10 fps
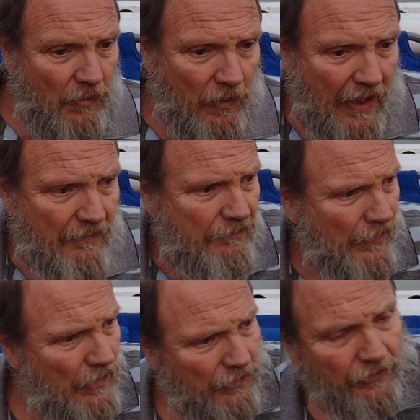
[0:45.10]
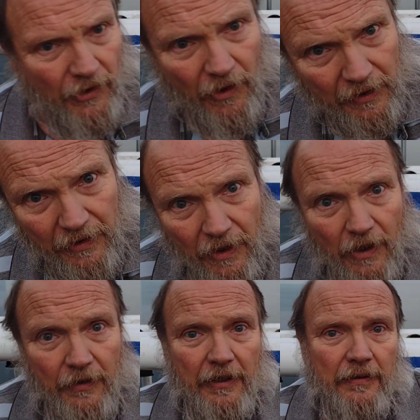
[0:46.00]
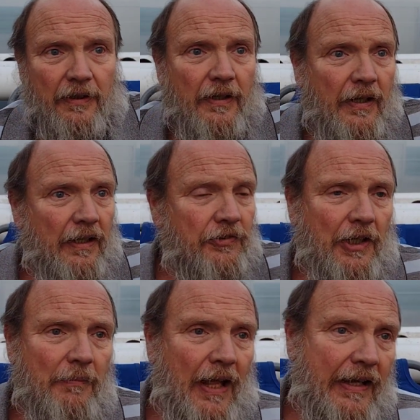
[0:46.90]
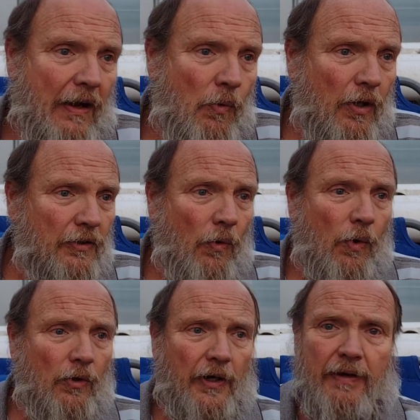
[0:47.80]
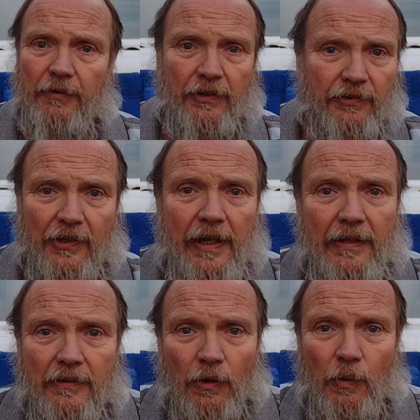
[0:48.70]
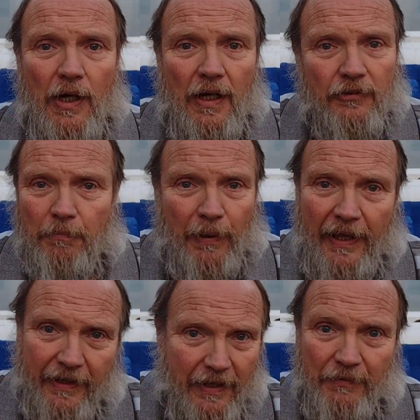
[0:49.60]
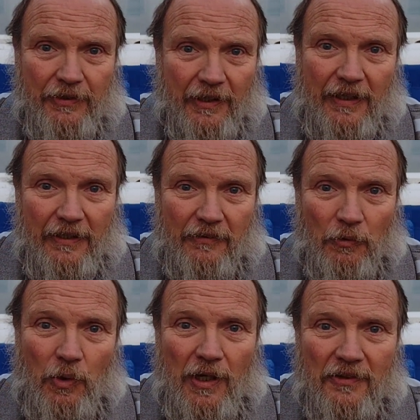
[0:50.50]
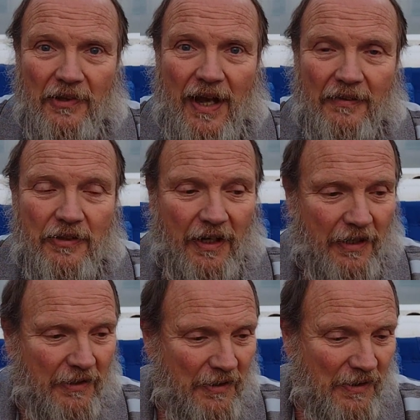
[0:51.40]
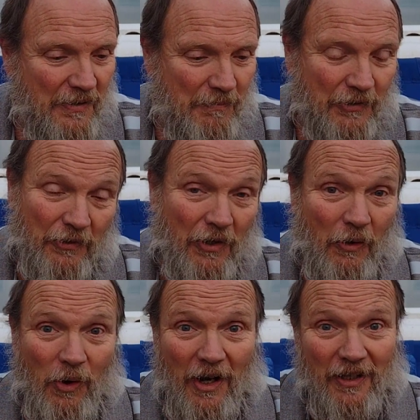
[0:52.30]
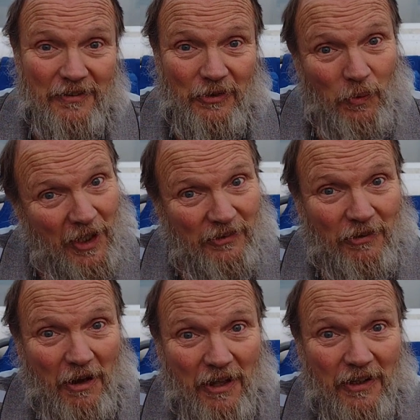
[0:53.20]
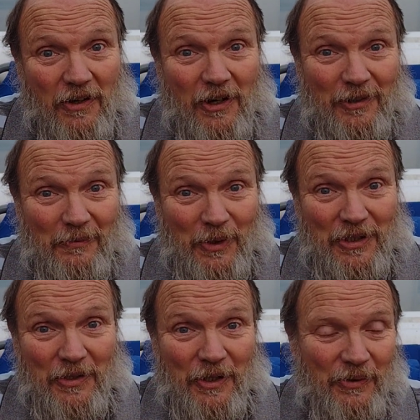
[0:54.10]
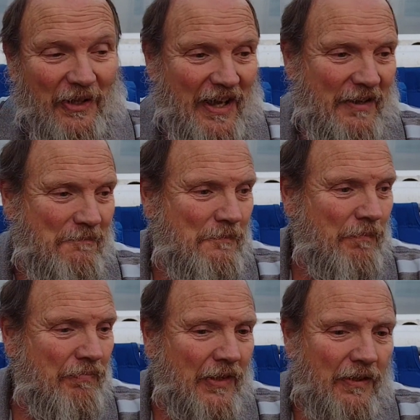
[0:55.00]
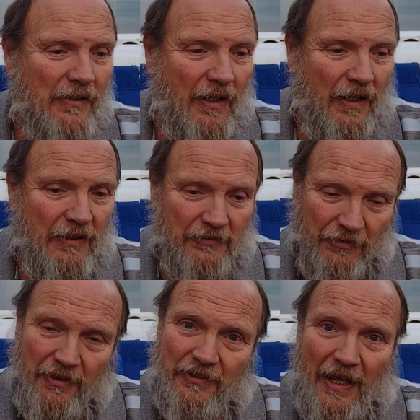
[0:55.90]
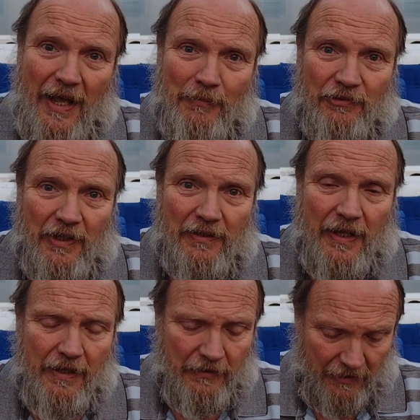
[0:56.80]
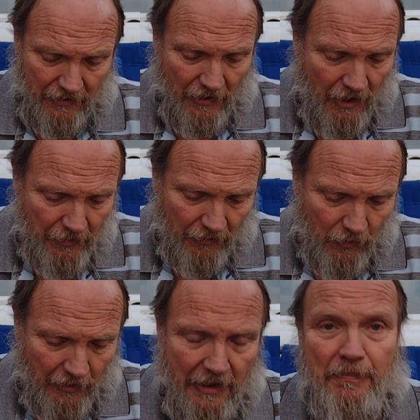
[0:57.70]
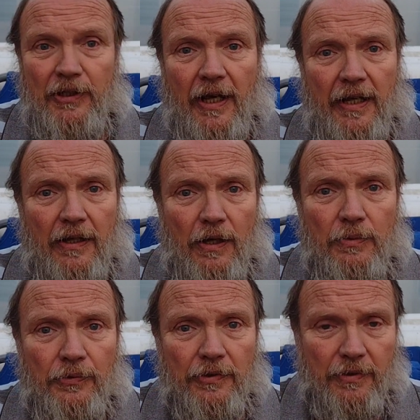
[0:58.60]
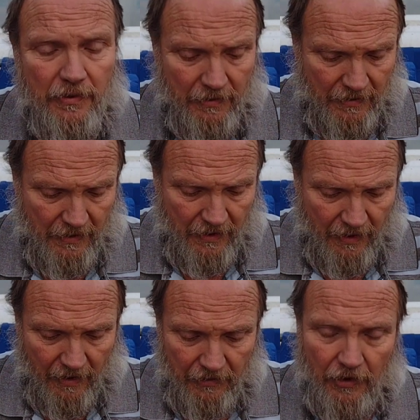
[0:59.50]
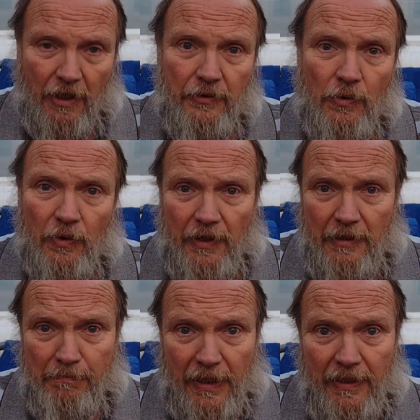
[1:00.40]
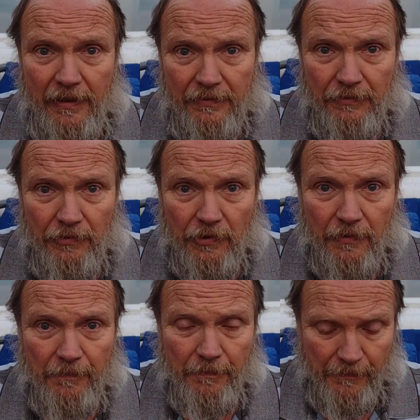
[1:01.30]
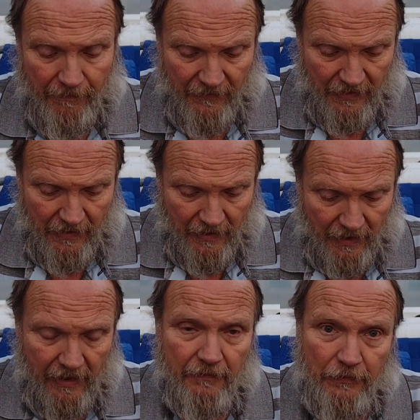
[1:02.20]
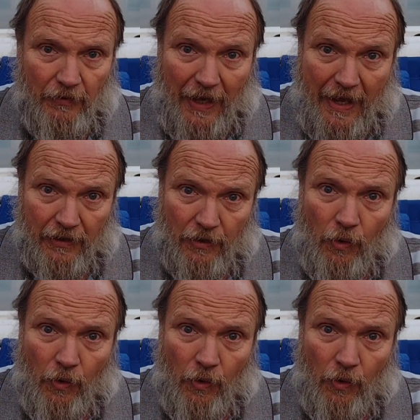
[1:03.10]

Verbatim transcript: when I first started gardening, it seemed like I wanted to order every seed there was and plant everything that there was out there. But you know what? You waste a lot of garden when you do that. Uh, it's a good time to sit down. Now, you know you're going to need potatoes, and you know you're going to need beans. And if you like